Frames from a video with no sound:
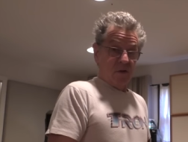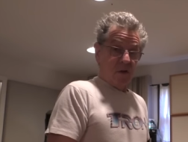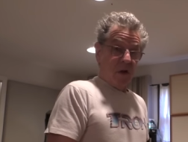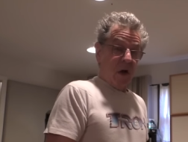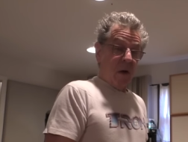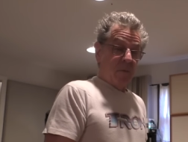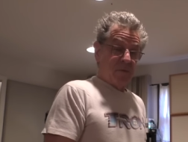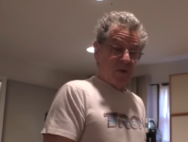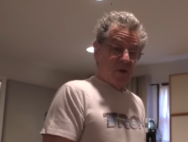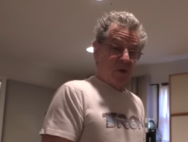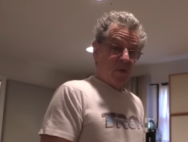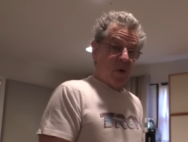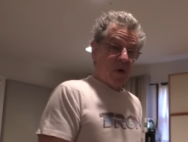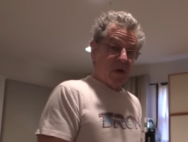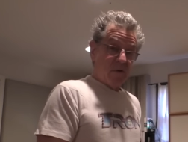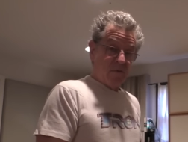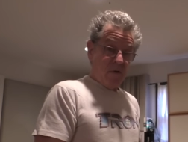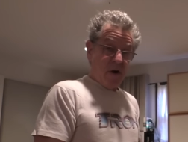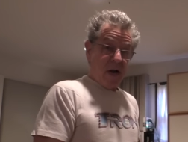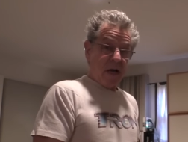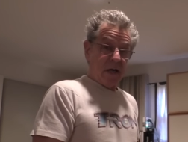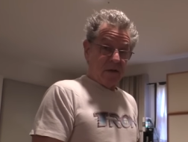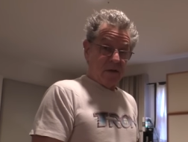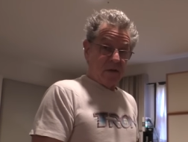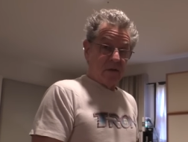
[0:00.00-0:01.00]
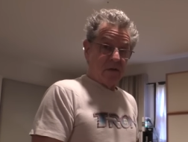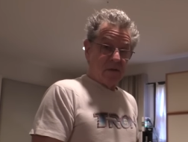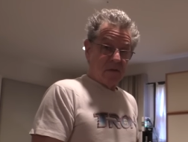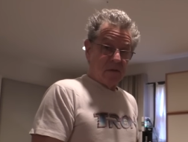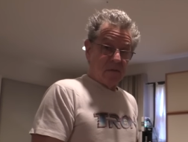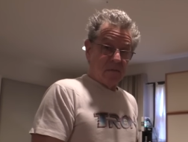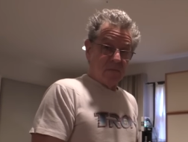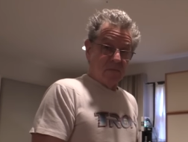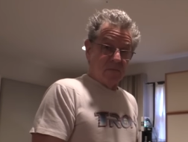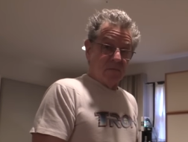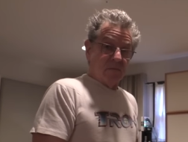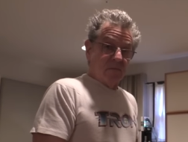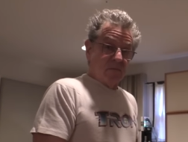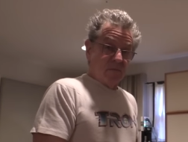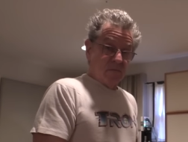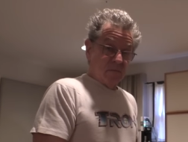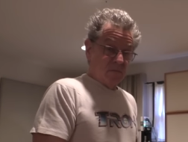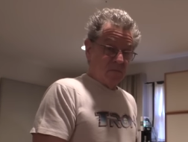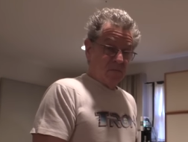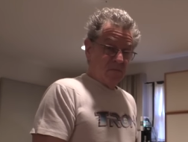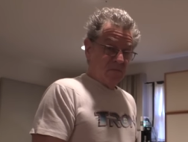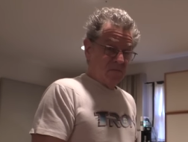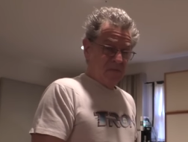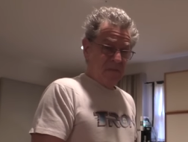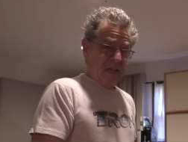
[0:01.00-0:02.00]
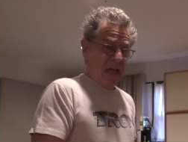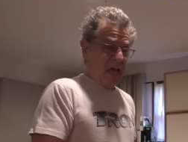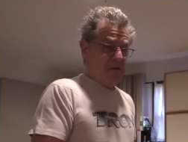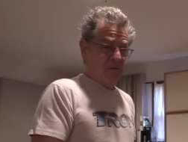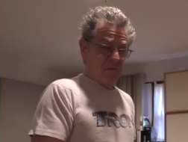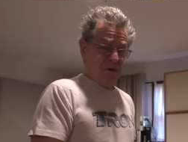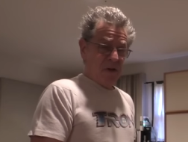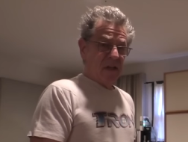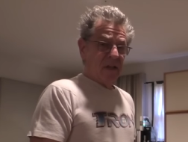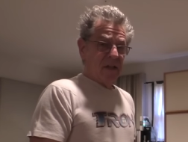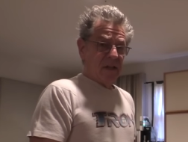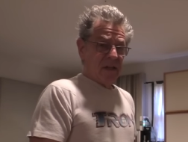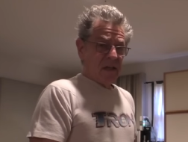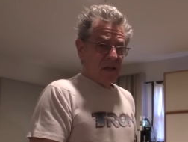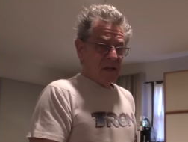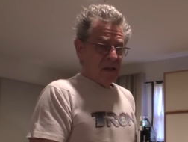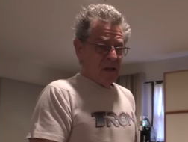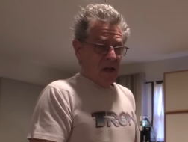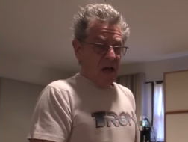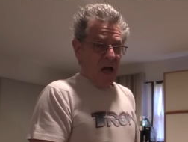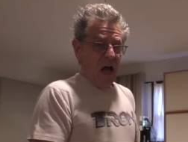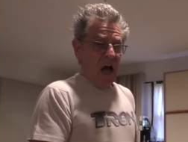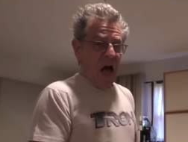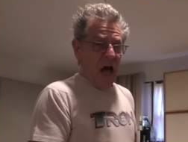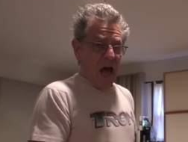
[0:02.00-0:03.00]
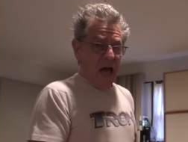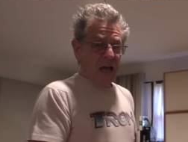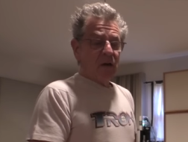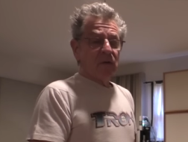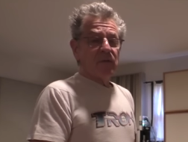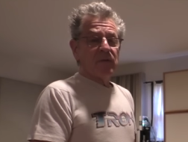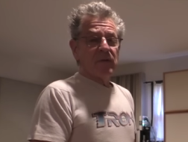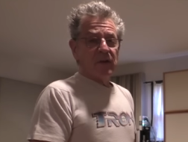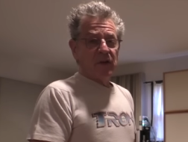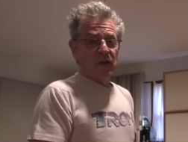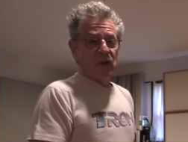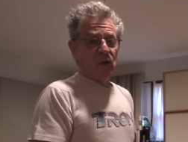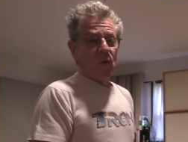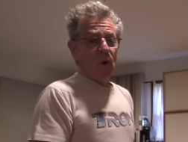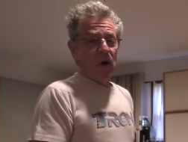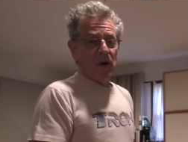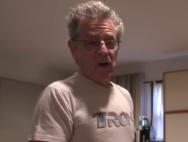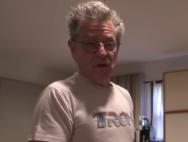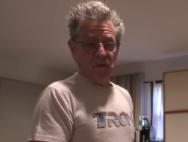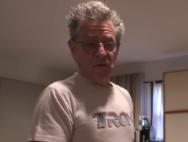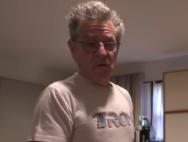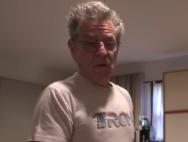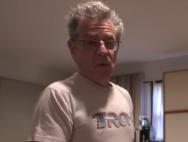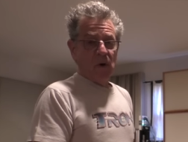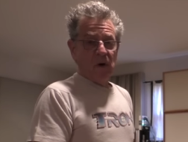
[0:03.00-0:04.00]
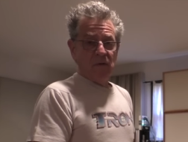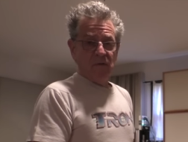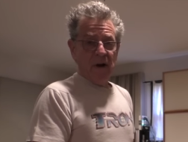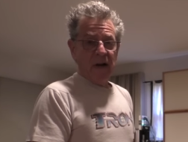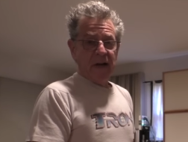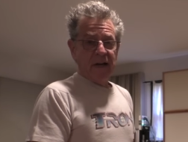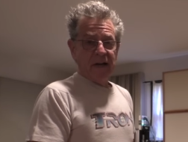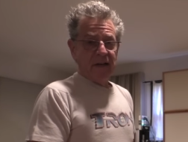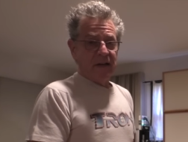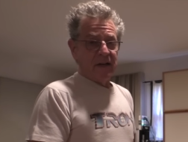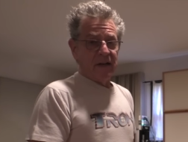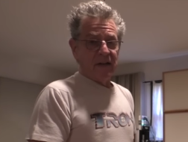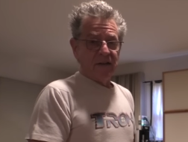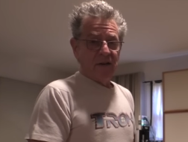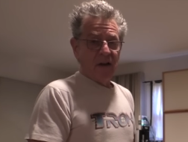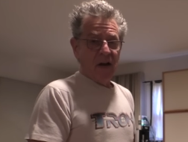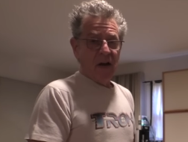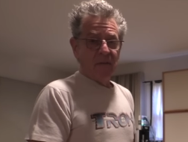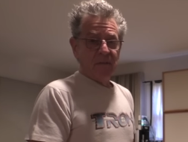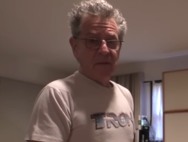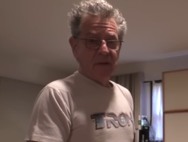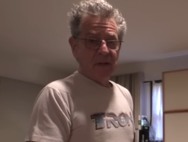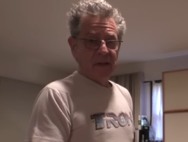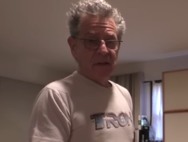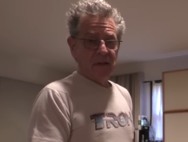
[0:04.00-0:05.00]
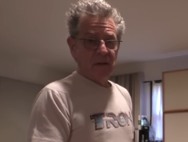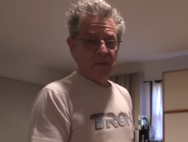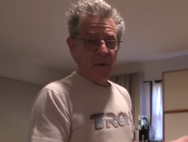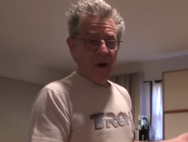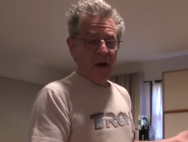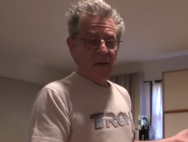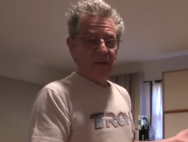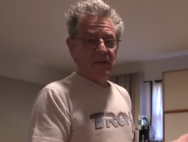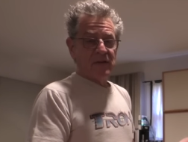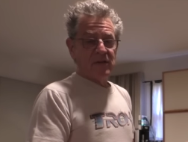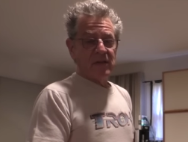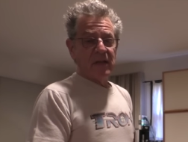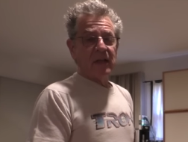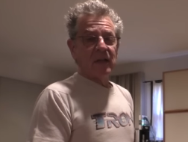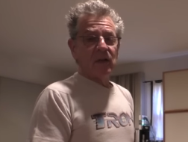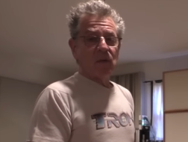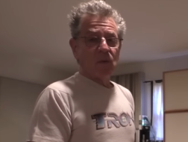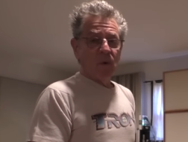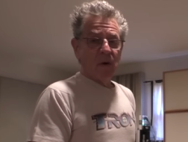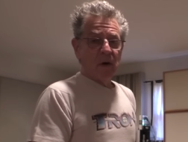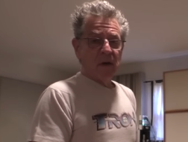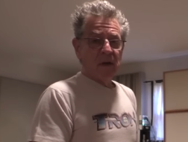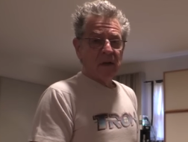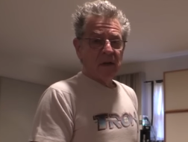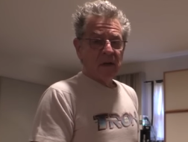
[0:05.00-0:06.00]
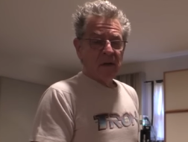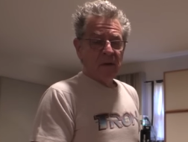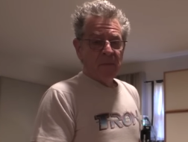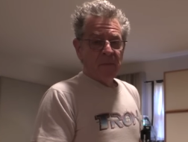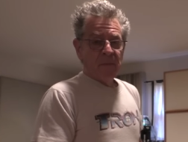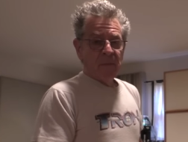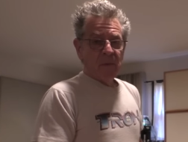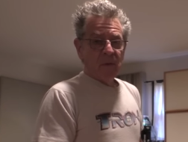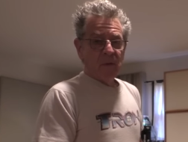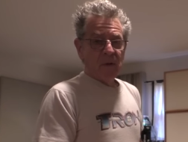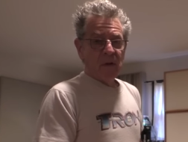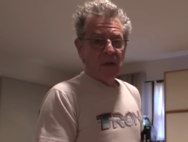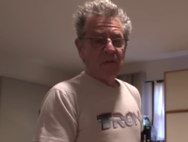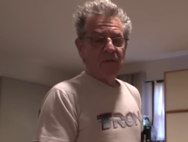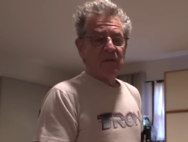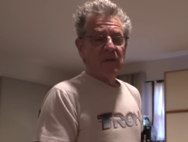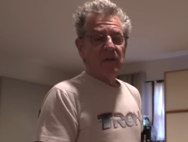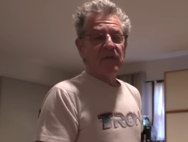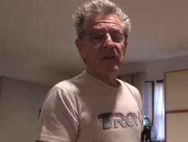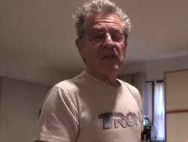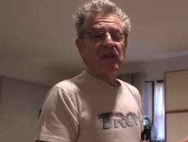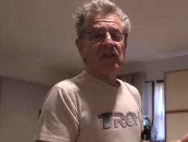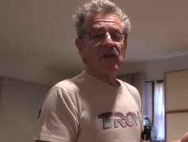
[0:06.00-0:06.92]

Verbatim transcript: up to 12 records. And really, I don't think you want to do it one record at a time. To buy the single one, even if you